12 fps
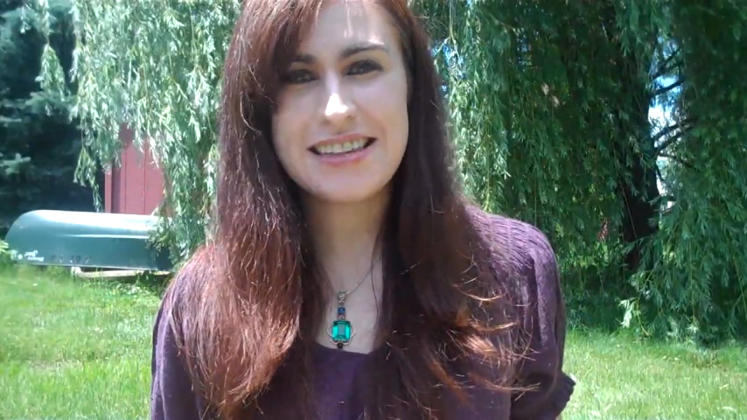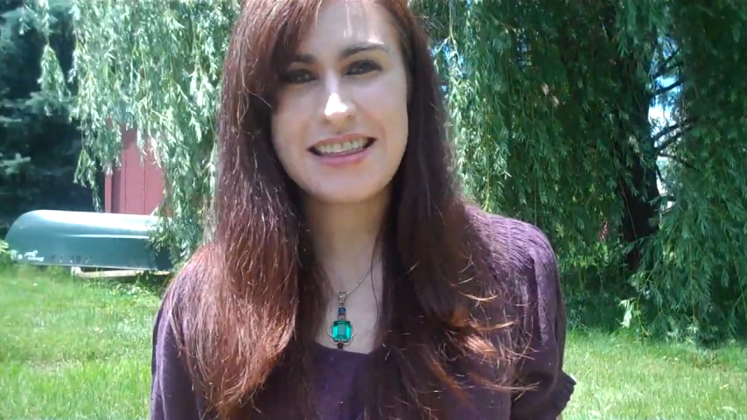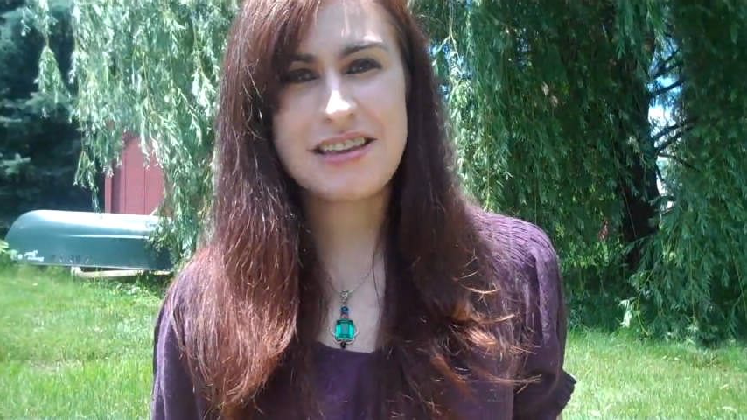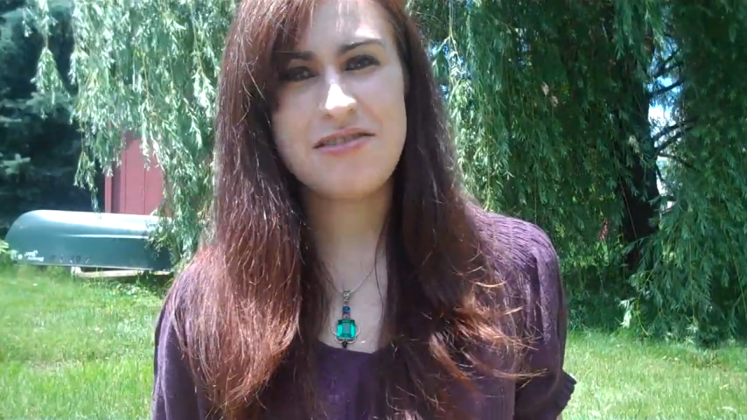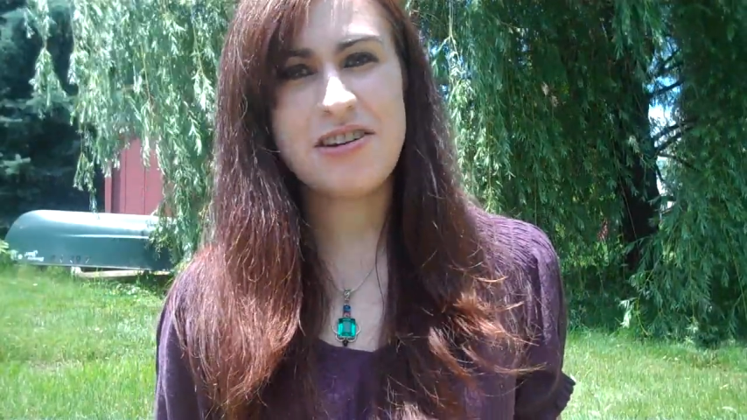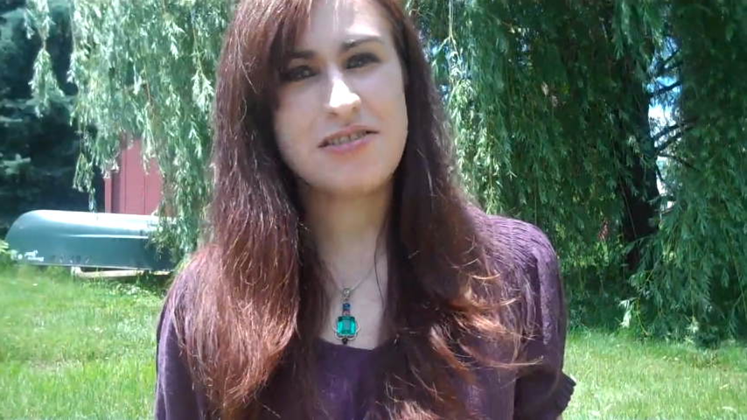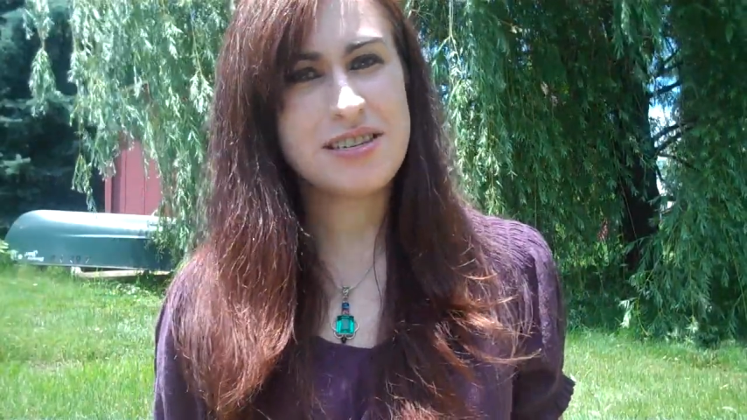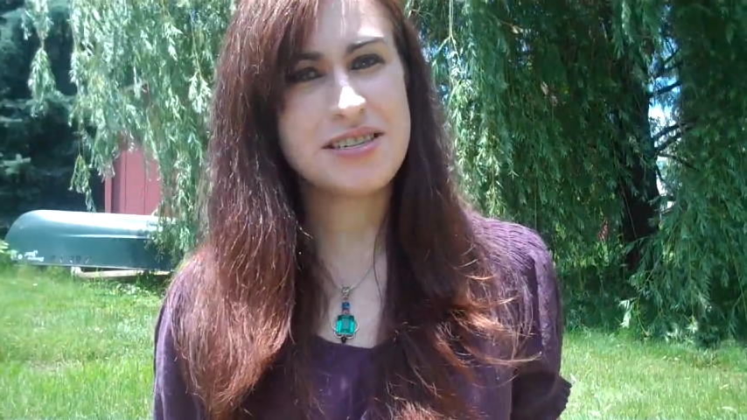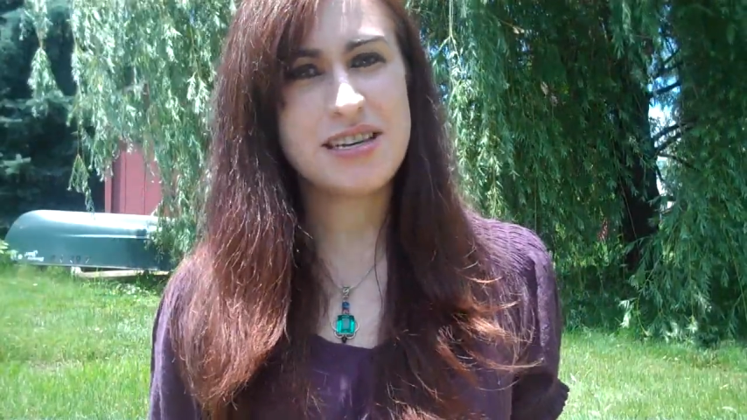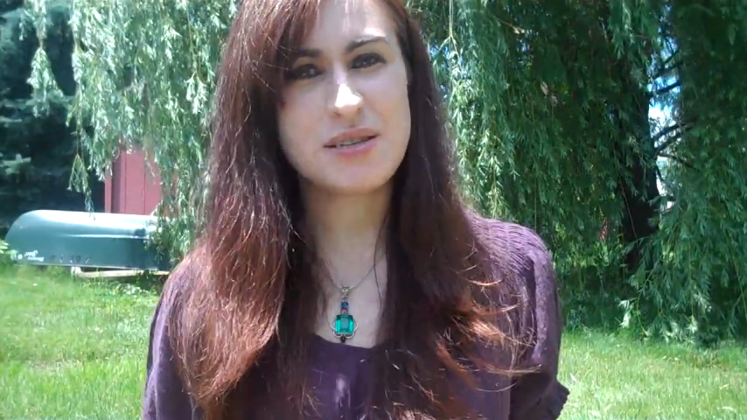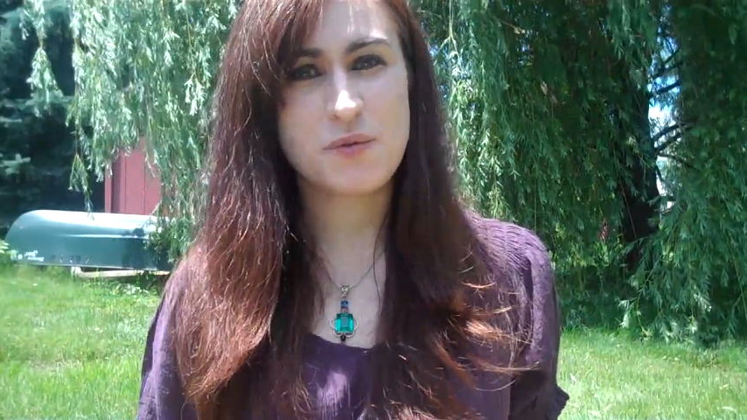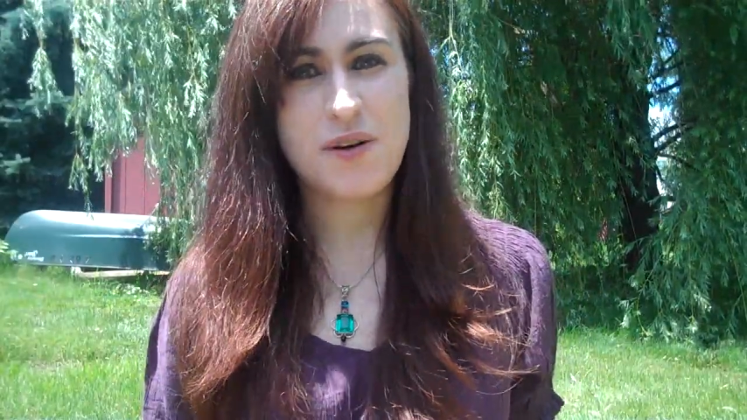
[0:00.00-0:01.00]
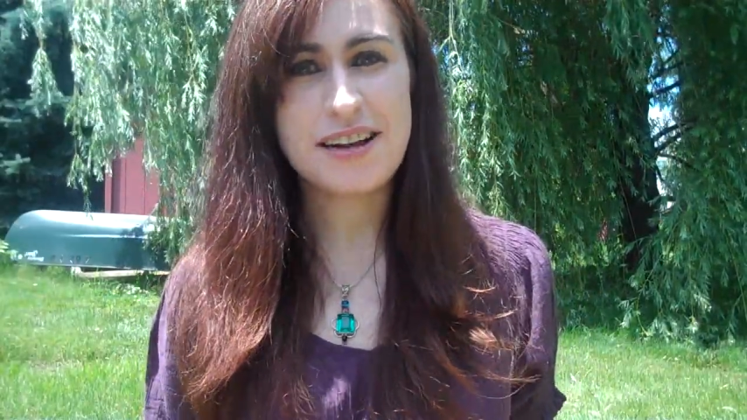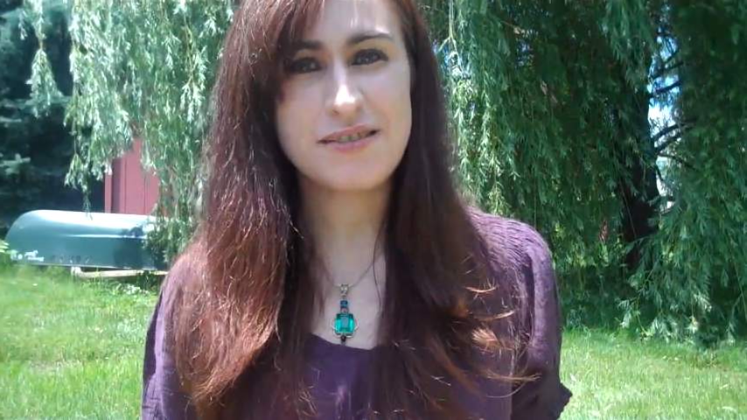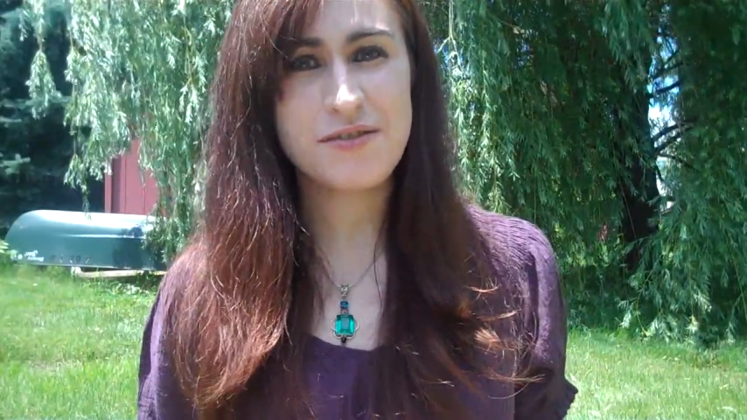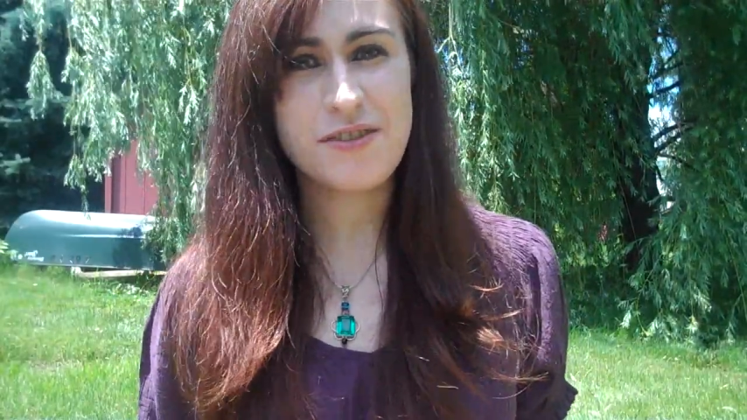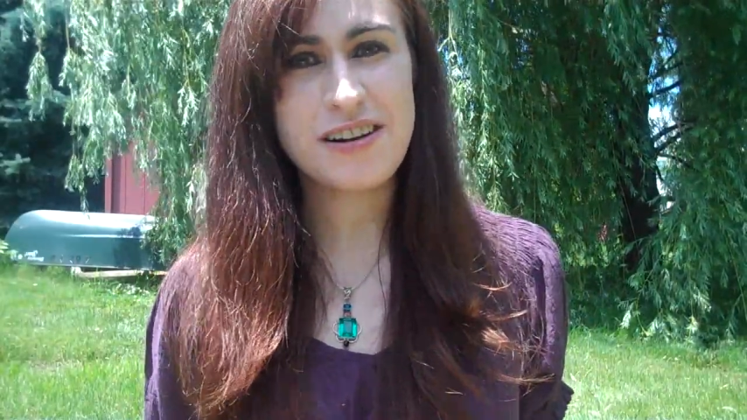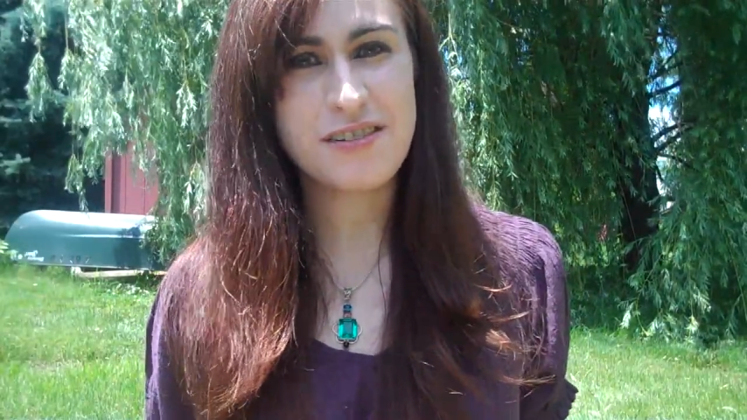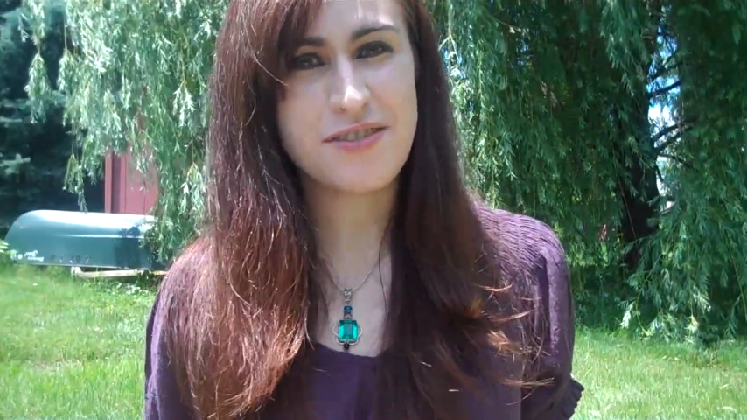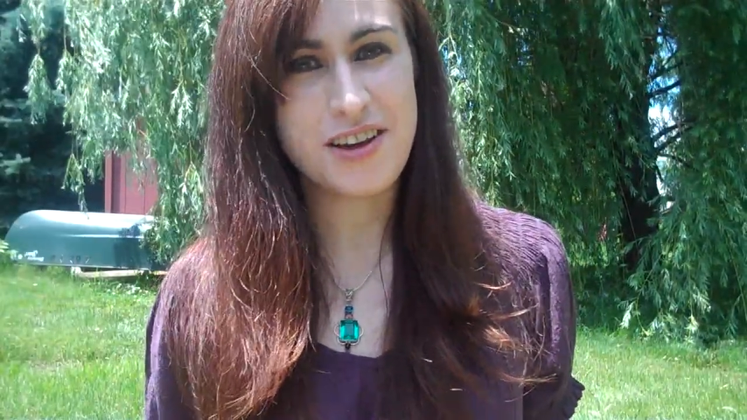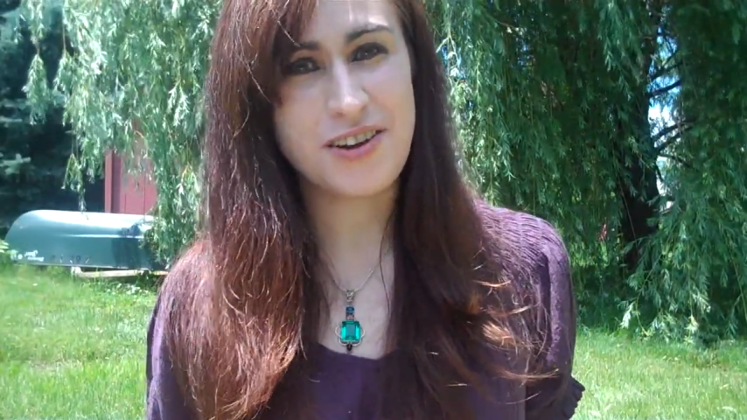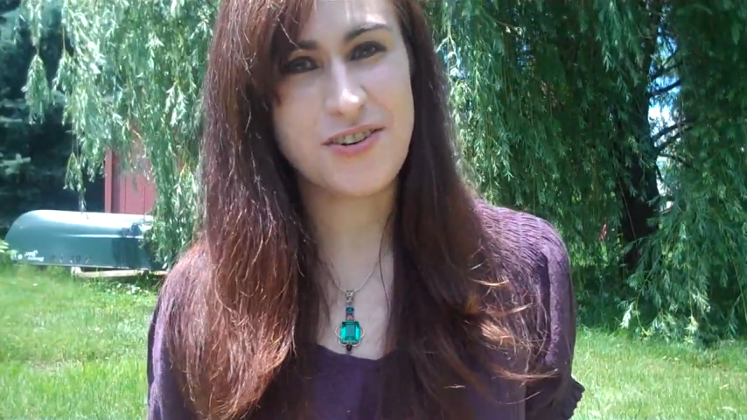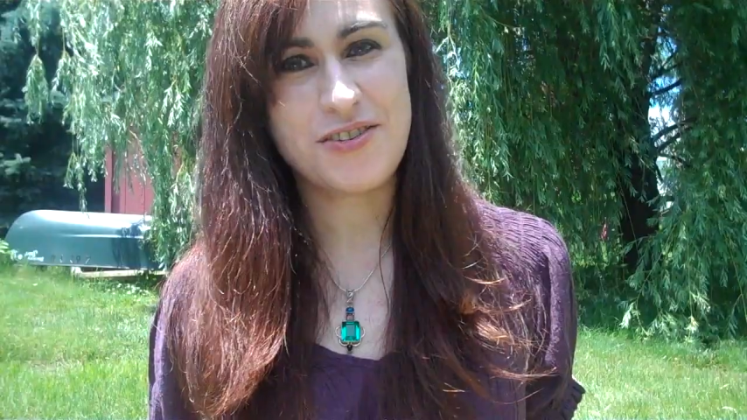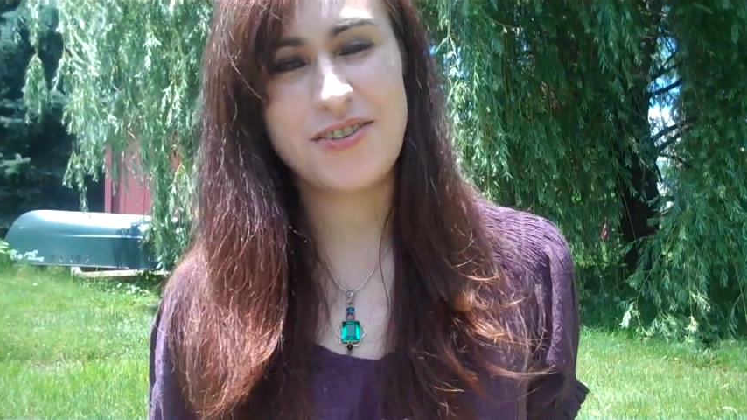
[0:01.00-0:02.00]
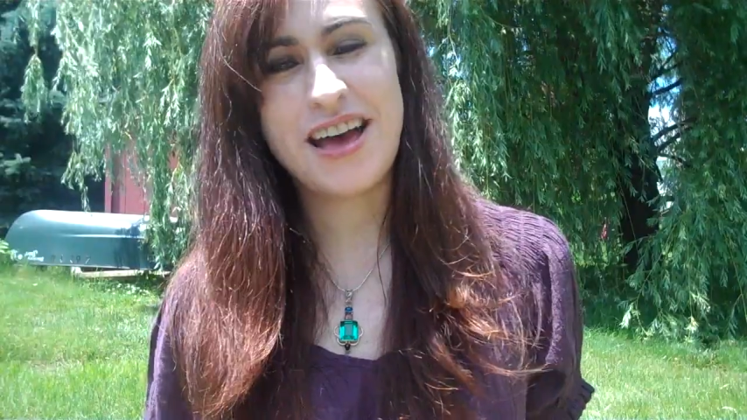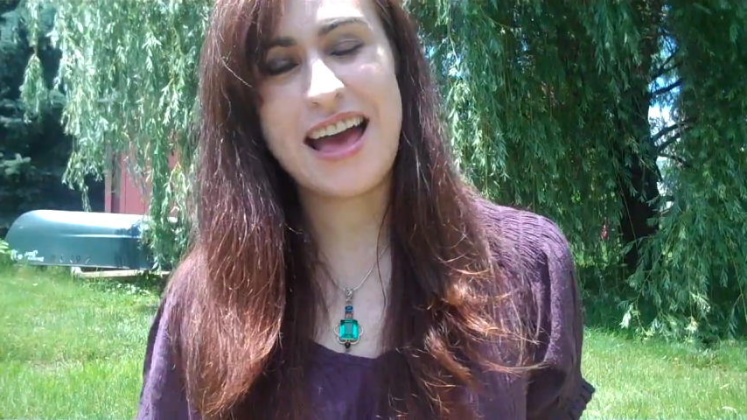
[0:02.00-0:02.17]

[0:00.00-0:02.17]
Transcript: then you notice he's right in front of you,